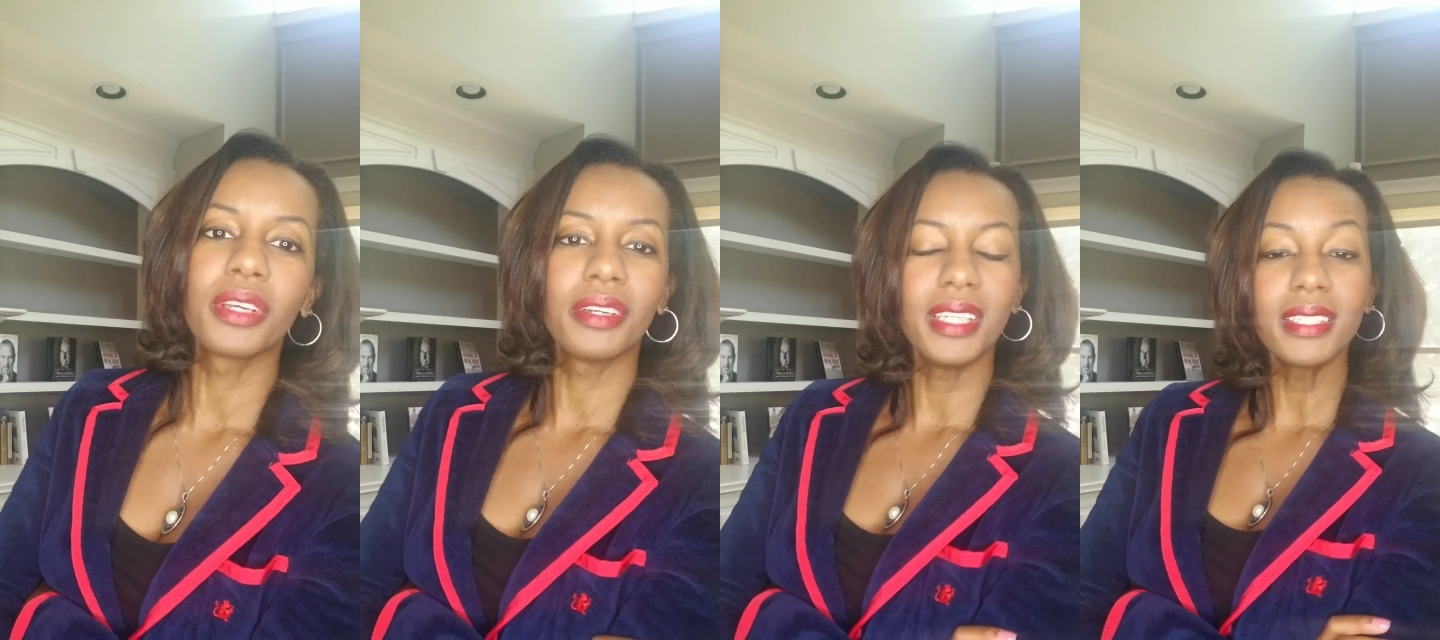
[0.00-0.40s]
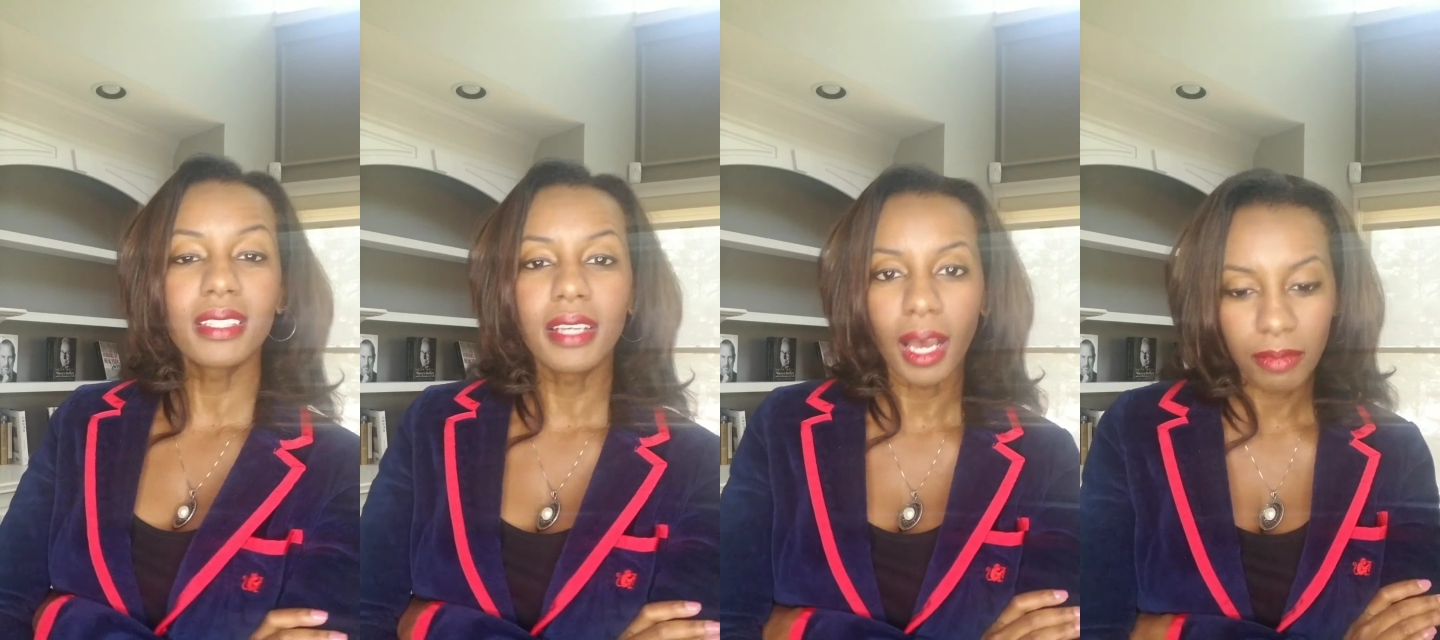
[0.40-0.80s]
there is
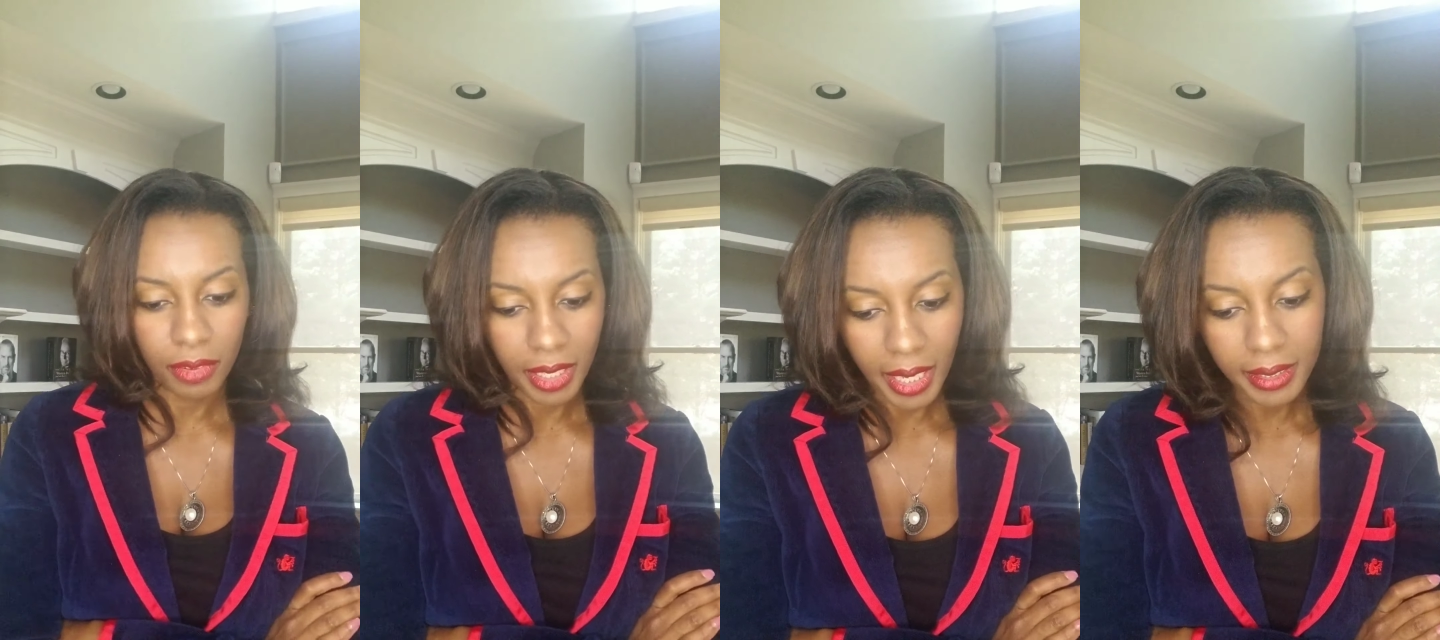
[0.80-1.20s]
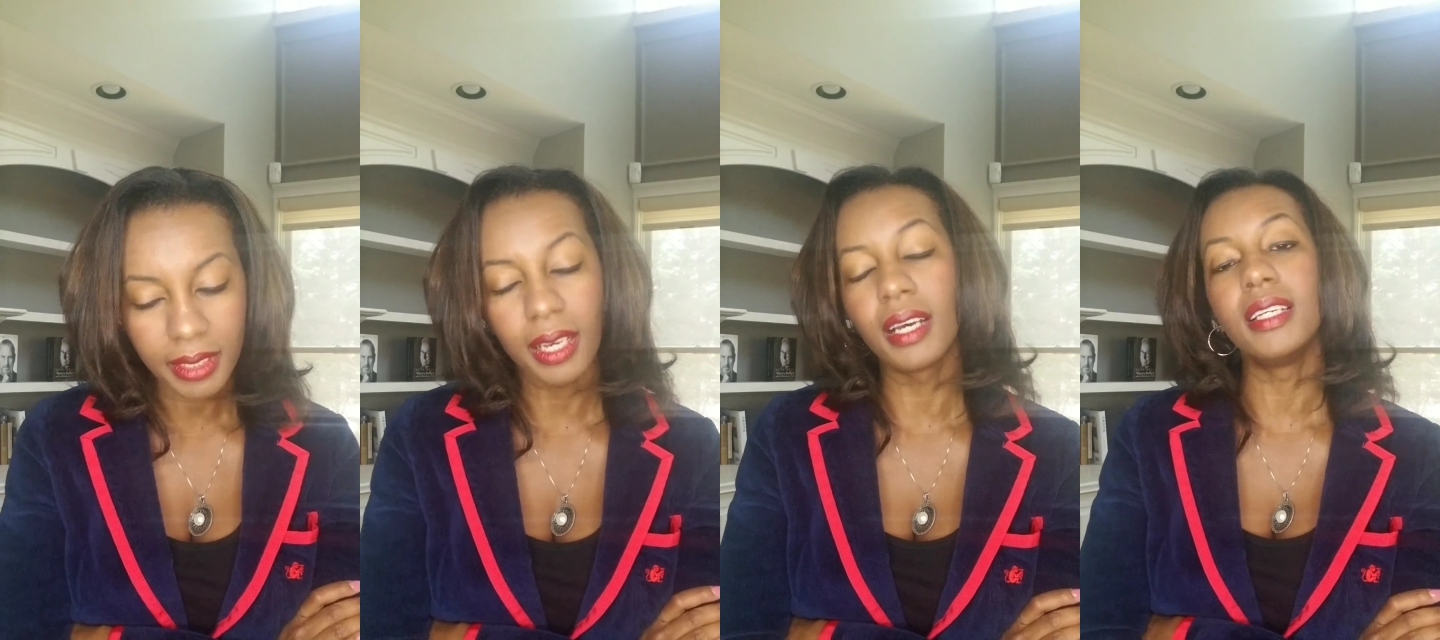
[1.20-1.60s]
an app for that.
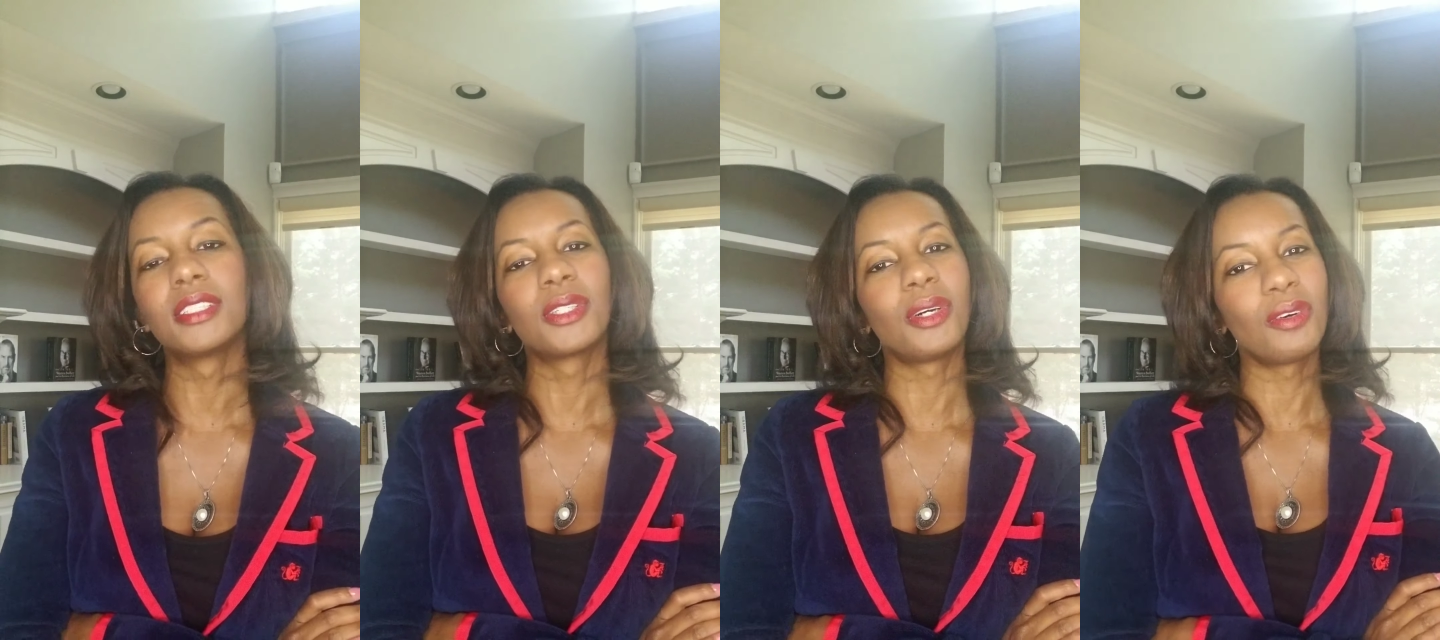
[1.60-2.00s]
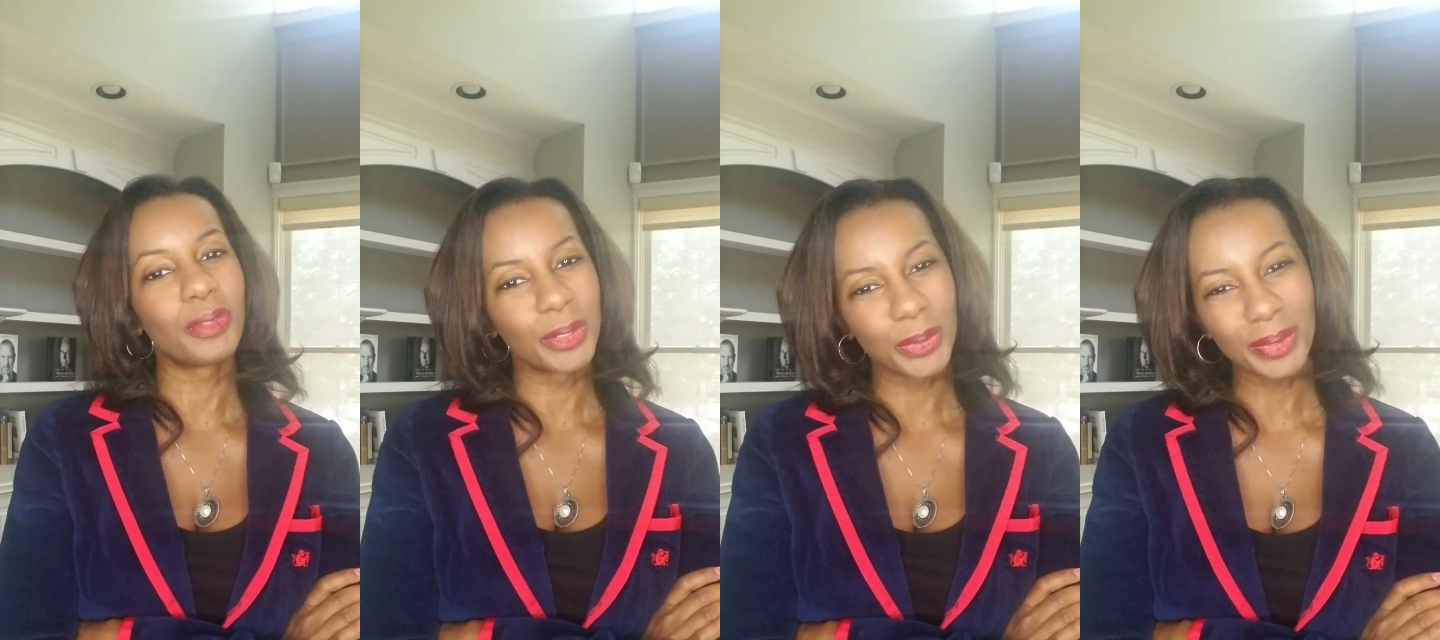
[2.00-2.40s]
It's called
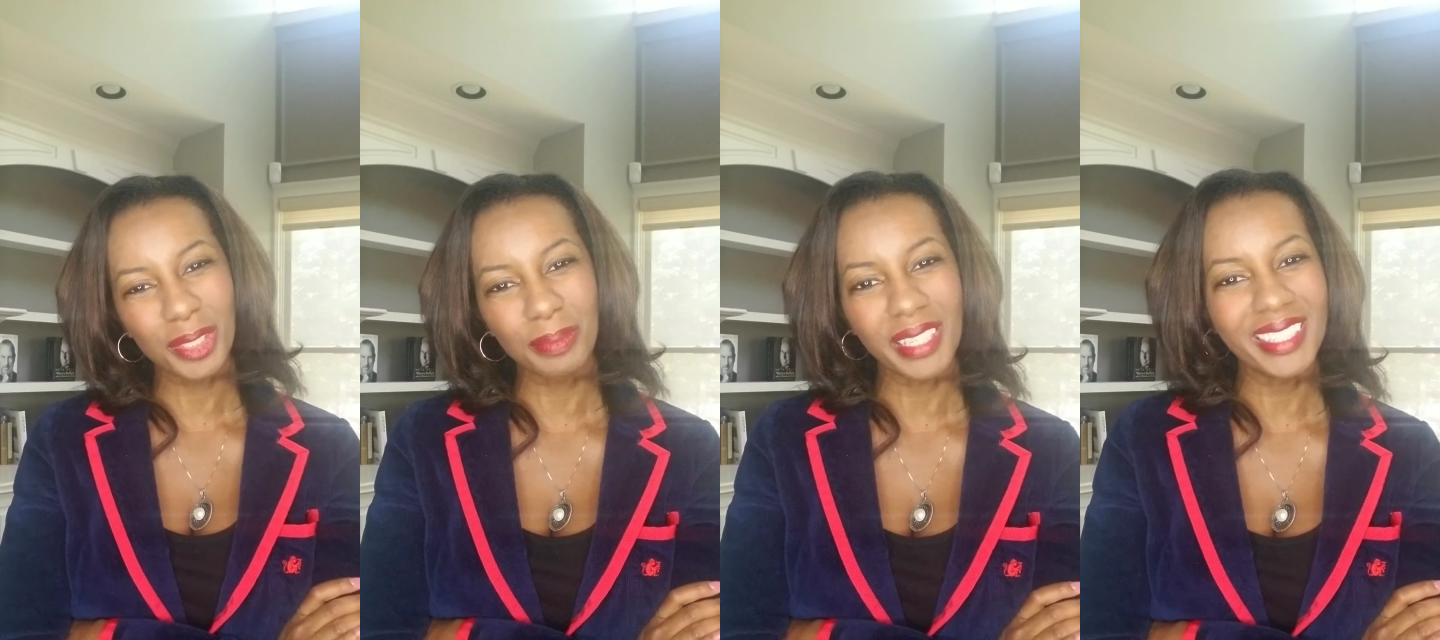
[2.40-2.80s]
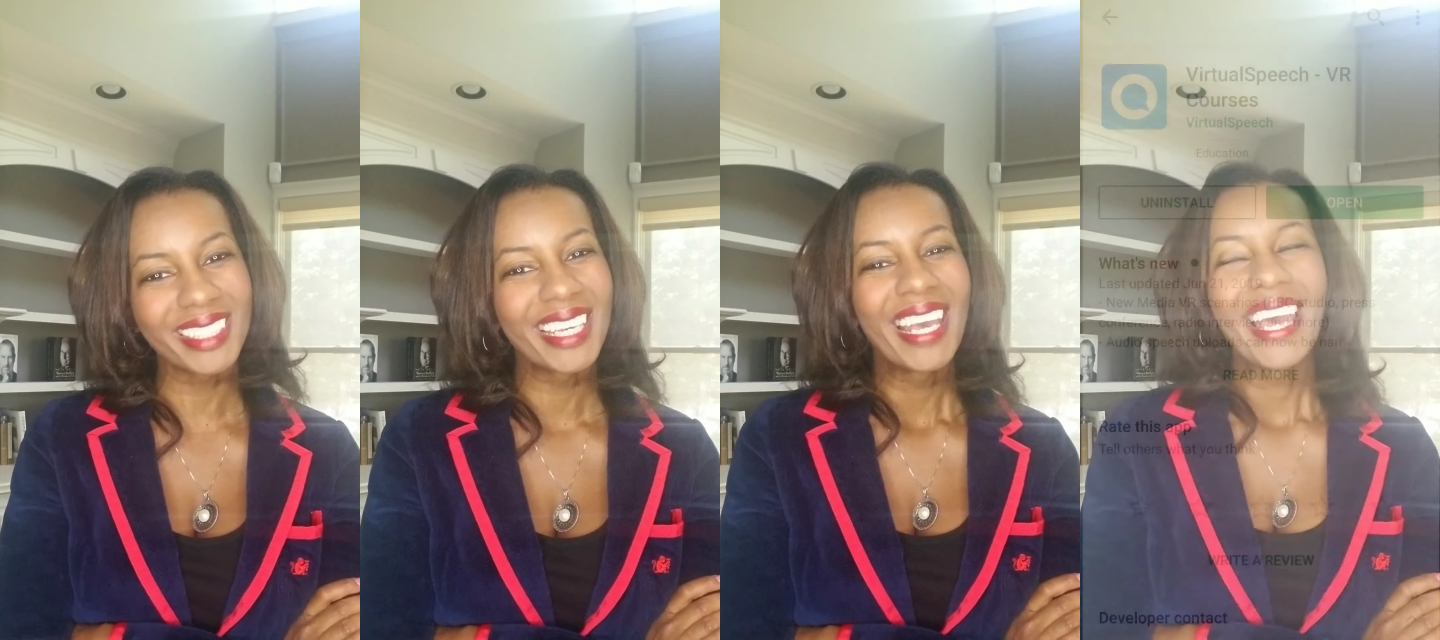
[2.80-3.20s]
Virtual Speech.